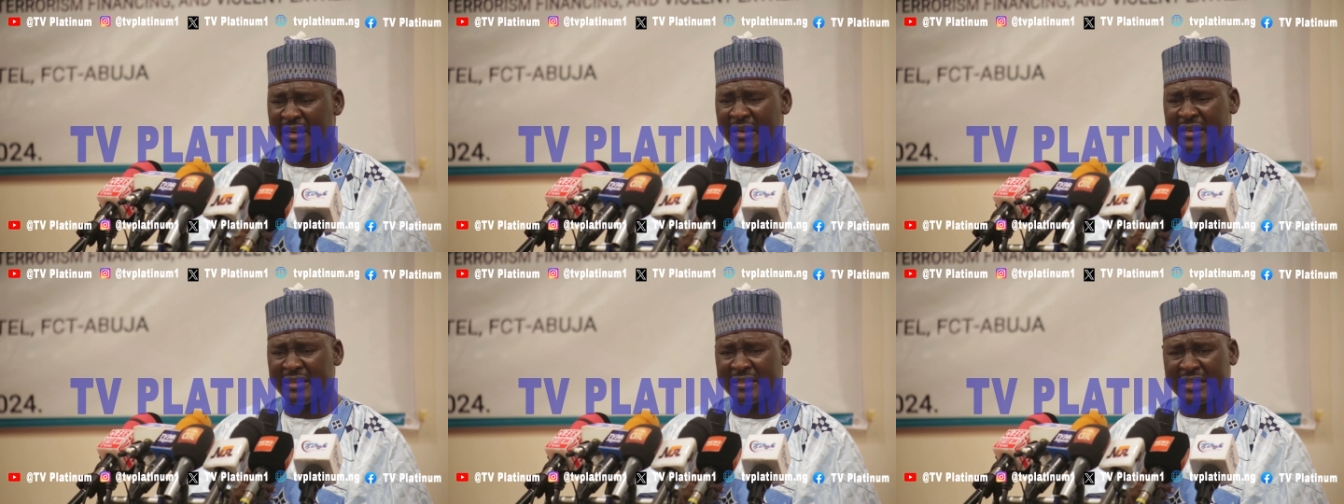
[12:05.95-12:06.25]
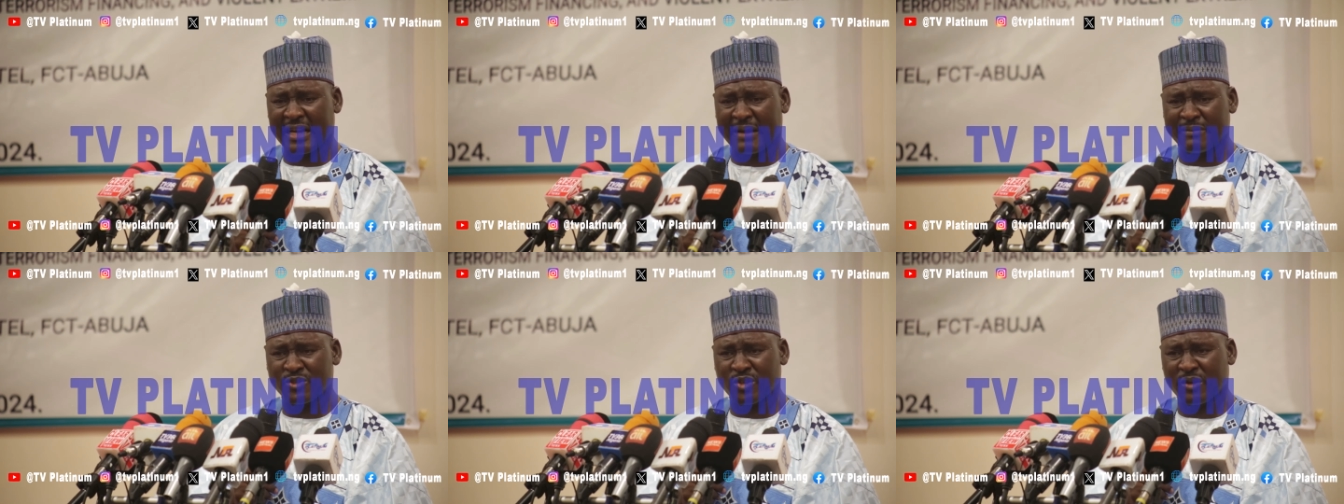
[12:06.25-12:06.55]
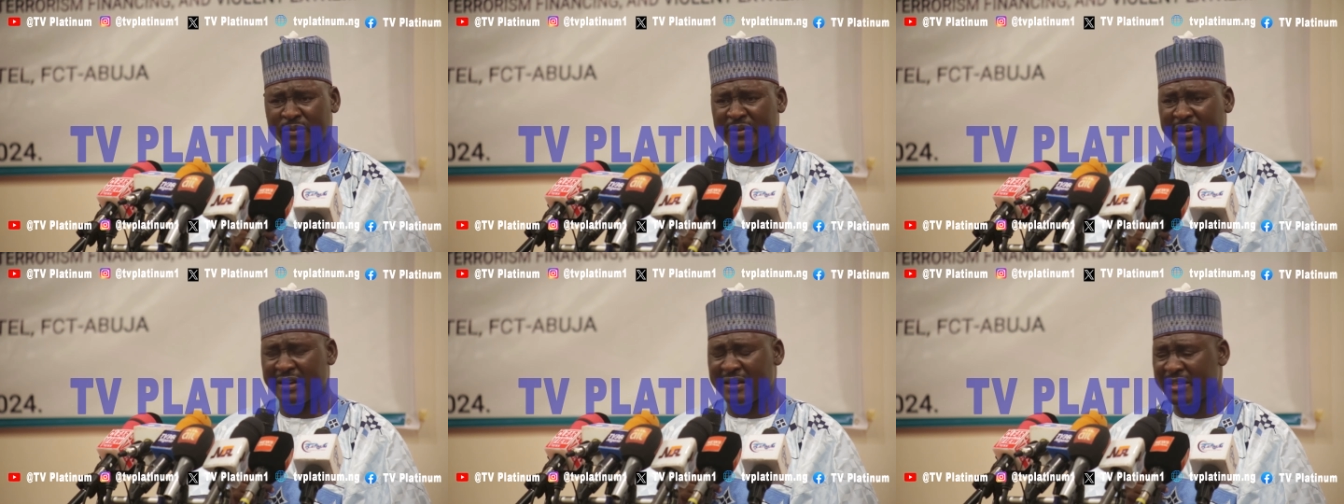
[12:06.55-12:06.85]
in terms
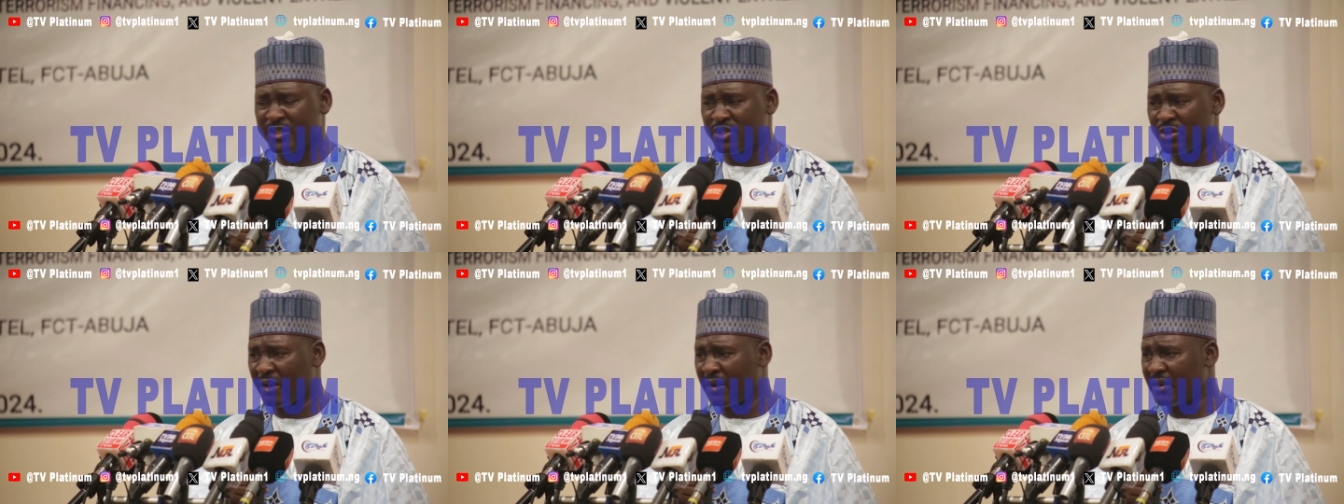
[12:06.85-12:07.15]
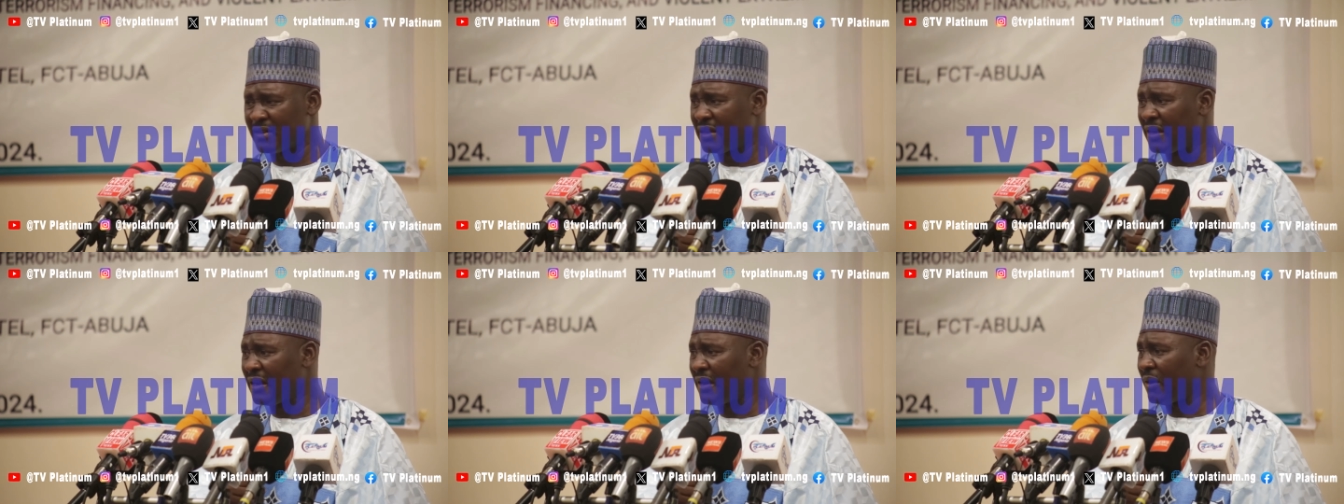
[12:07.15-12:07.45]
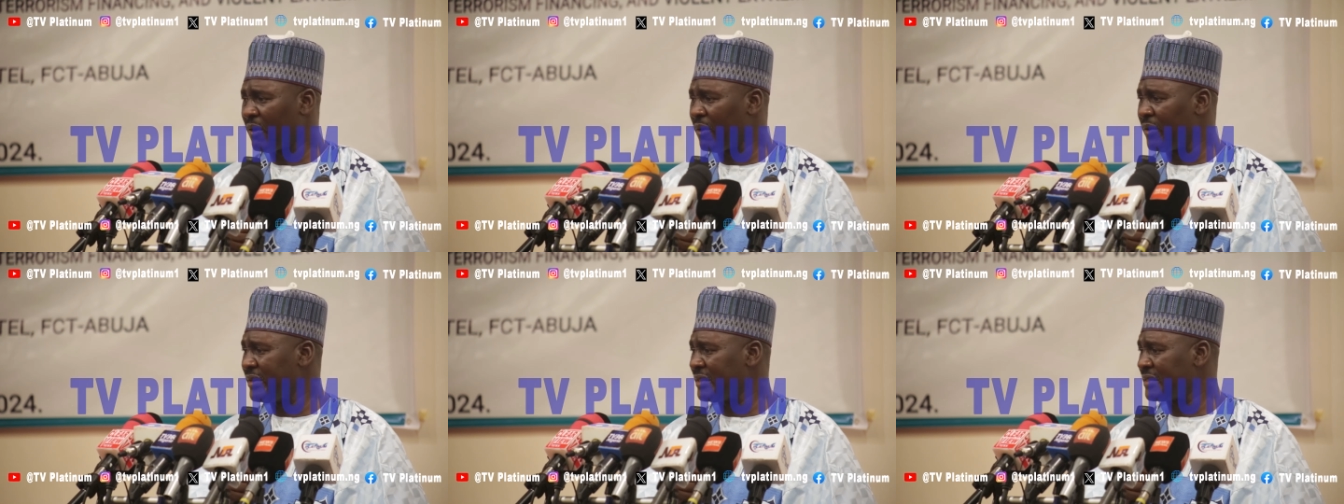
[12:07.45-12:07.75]
of religion,
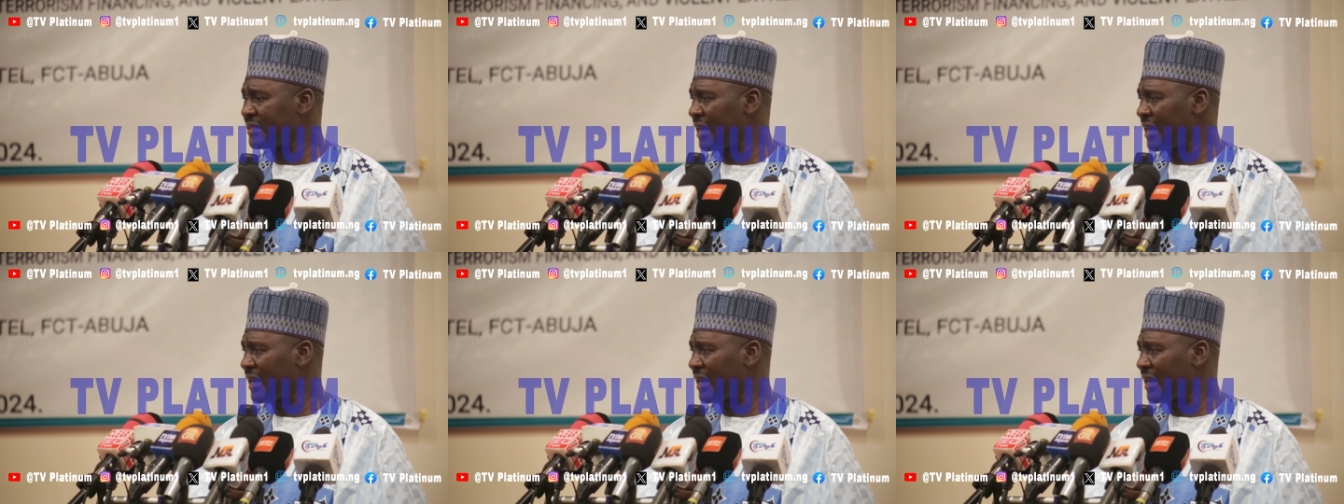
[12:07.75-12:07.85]
or in